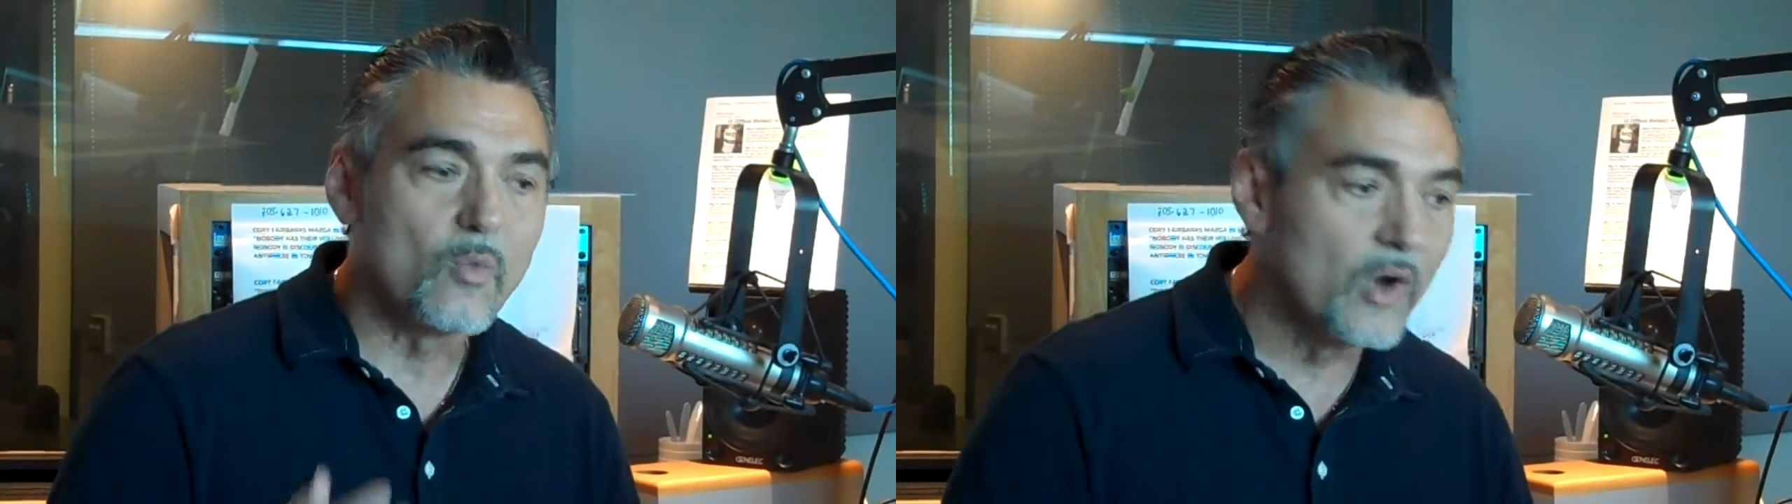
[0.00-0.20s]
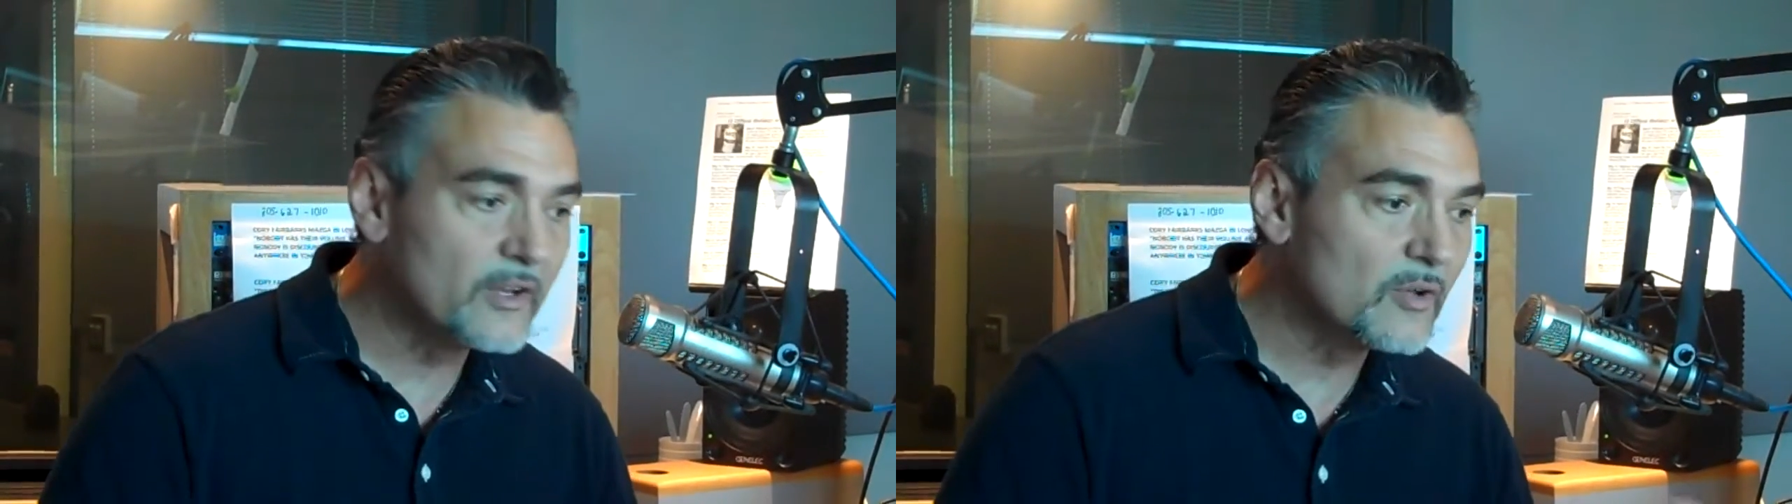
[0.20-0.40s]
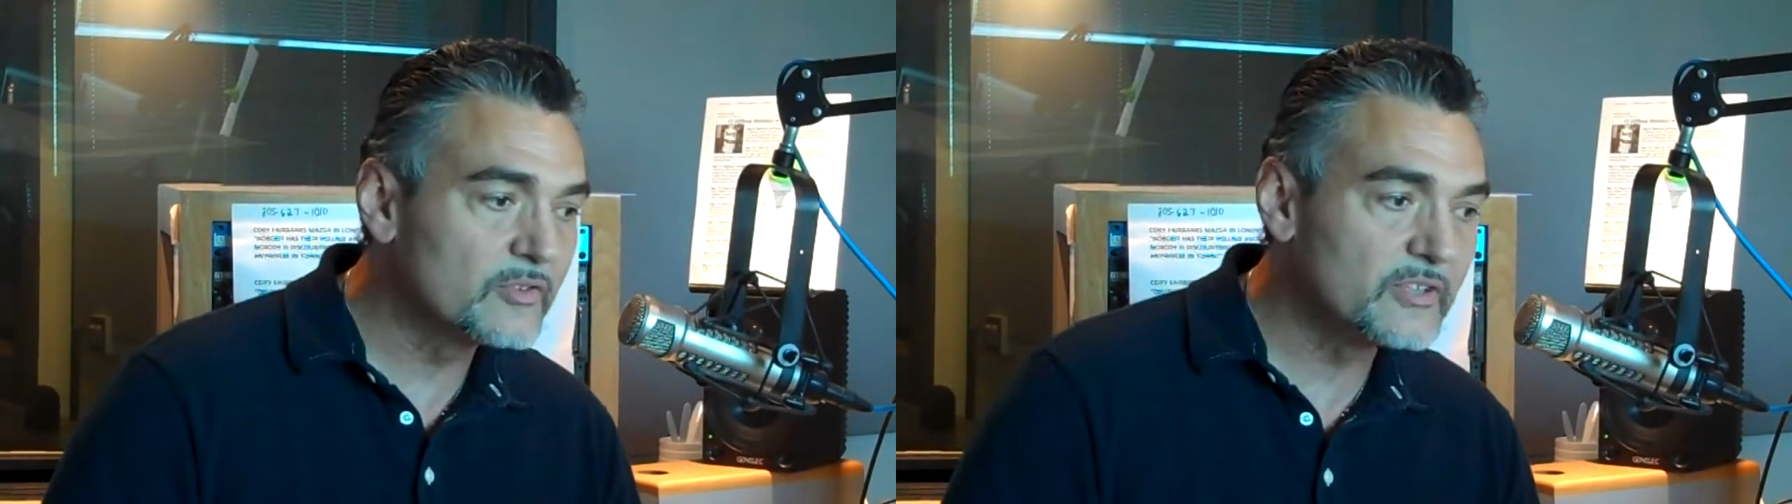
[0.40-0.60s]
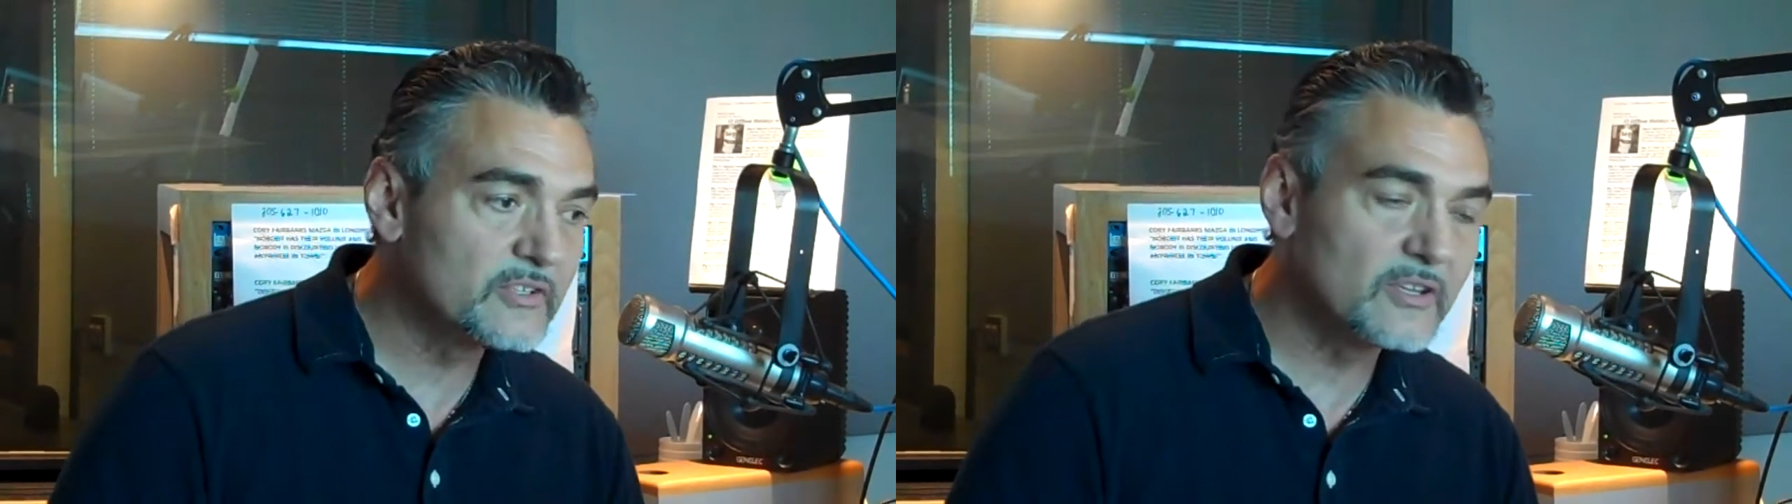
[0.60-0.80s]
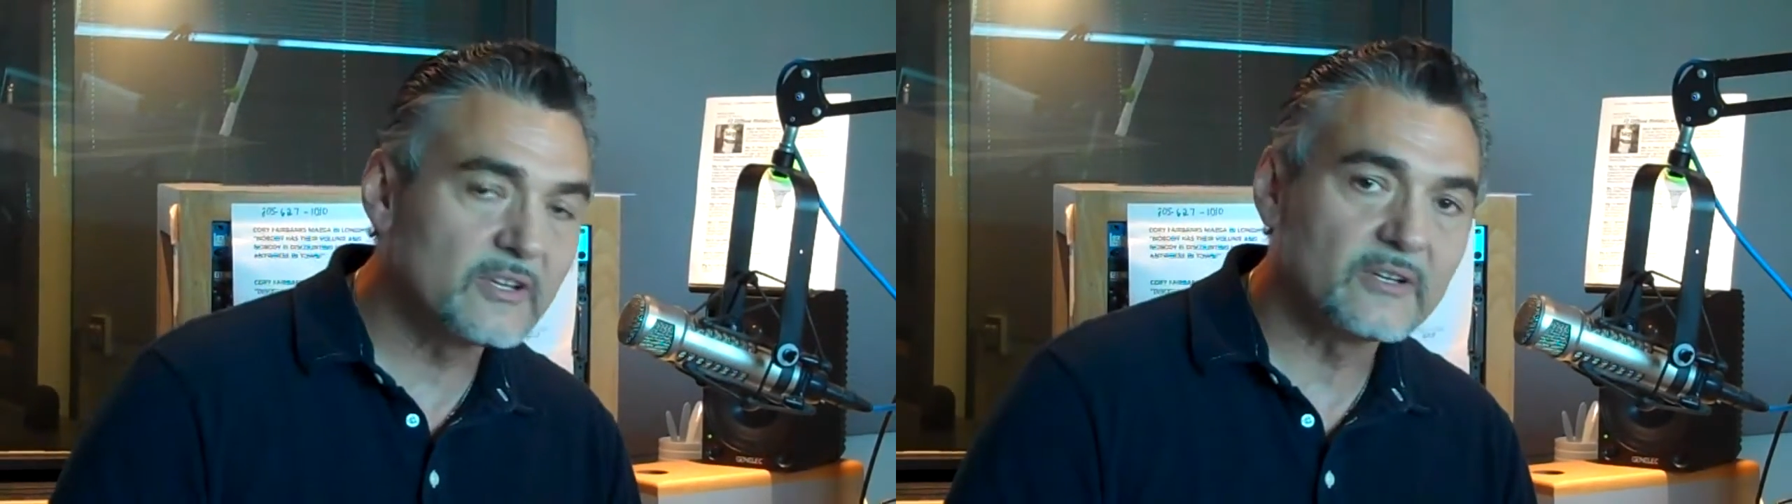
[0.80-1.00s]
One goes
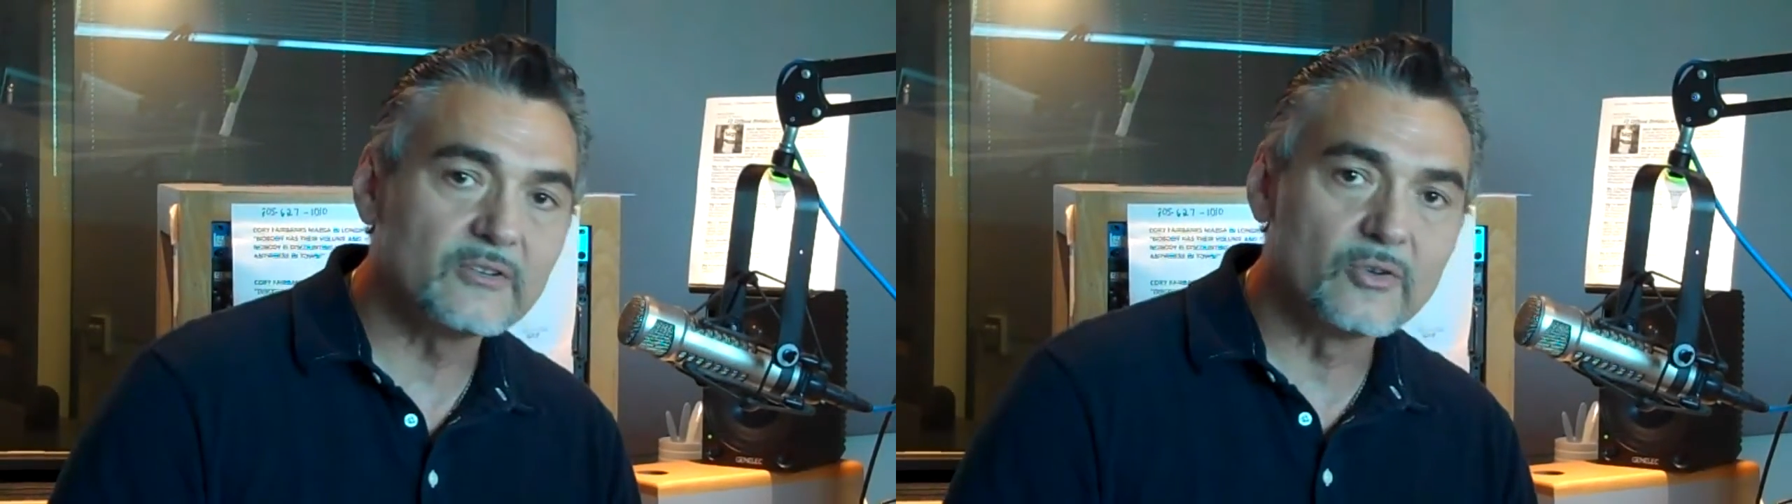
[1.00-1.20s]
into the